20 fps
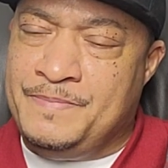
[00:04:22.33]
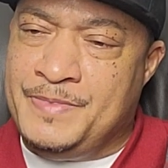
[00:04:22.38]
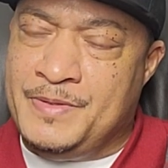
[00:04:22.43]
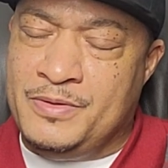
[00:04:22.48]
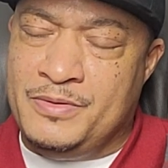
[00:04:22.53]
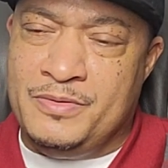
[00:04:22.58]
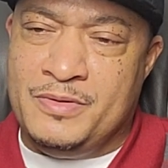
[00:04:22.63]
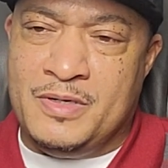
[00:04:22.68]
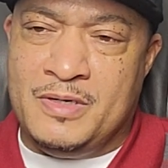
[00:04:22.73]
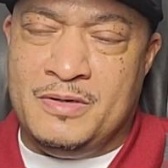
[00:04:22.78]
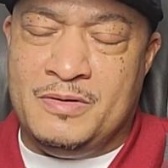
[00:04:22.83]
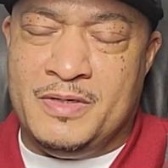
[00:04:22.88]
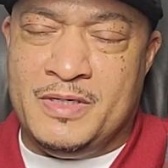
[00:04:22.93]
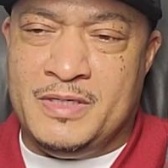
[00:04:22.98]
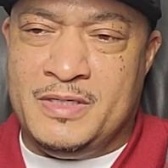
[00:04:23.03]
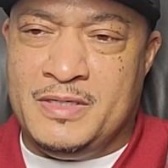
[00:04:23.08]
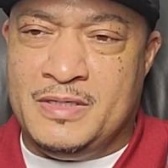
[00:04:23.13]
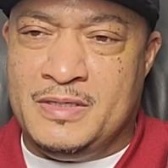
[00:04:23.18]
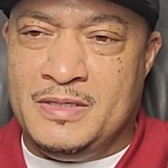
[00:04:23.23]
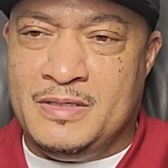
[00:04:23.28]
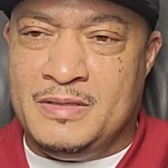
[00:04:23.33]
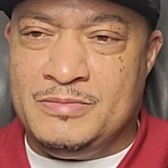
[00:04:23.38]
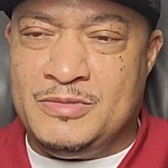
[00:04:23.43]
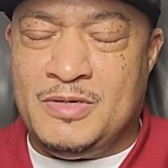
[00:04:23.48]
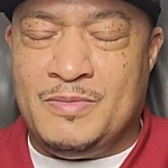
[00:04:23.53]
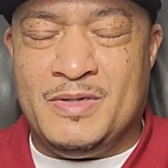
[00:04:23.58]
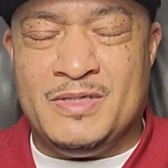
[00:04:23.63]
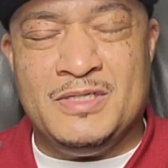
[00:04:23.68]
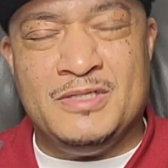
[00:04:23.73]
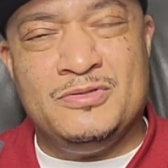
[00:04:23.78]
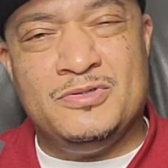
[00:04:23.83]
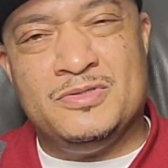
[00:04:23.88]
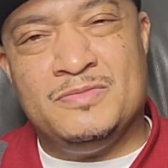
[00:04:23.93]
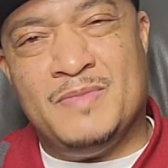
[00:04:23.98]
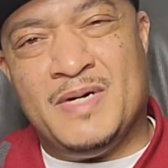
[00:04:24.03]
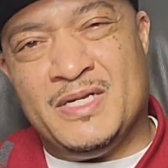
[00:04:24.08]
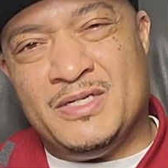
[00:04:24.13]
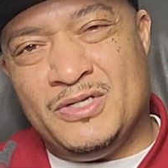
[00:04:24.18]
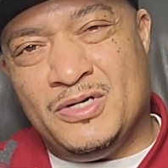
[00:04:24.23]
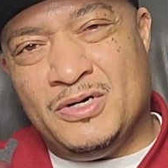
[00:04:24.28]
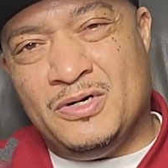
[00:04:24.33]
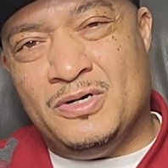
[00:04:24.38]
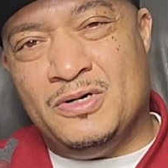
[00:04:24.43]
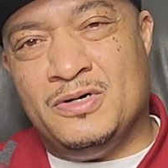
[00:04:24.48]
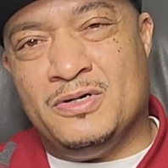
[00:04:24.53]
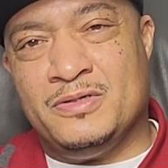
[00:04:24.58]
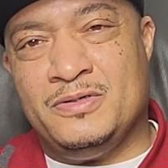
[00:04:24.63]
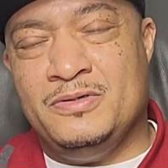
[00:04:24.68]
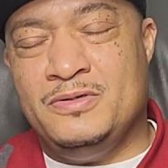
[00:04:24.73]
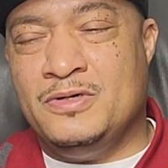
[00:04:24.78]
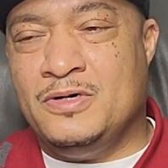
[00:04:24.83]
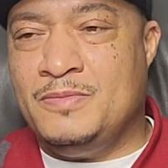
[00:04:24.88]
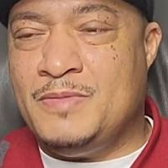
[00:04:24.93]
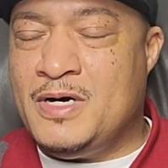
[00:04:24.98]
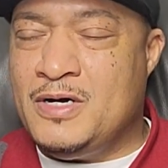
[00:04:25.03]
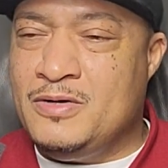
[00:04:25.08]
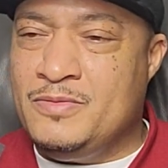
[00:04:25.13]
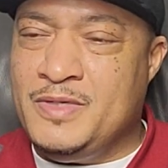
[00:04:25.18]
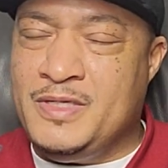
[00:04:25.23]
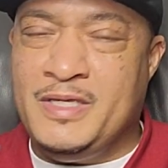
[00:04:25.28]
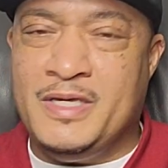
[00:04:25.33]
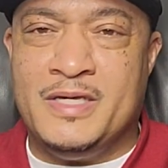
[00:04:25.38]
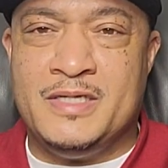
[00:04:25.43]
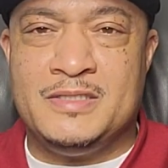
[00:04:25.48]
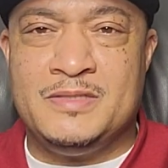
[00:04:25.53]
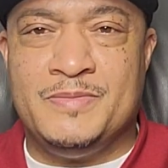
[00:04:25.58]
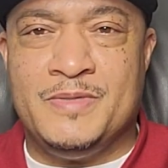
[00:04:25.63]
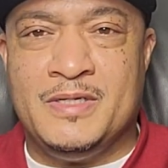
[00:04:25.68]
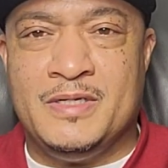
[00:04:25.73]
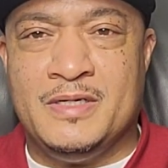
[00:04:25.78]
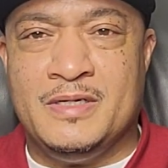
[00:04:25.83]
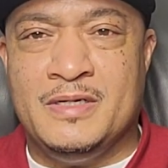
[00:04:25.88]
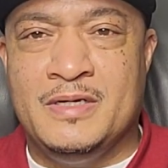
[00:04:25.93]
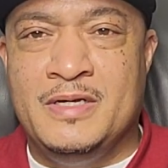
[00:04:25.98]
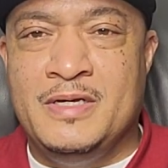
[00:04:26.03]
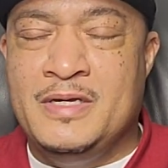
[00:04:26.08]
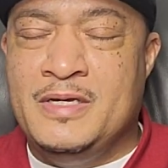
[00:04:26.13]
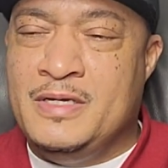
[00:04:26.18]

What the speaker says: and I'm talking about this was my dog, my homie Guest Man,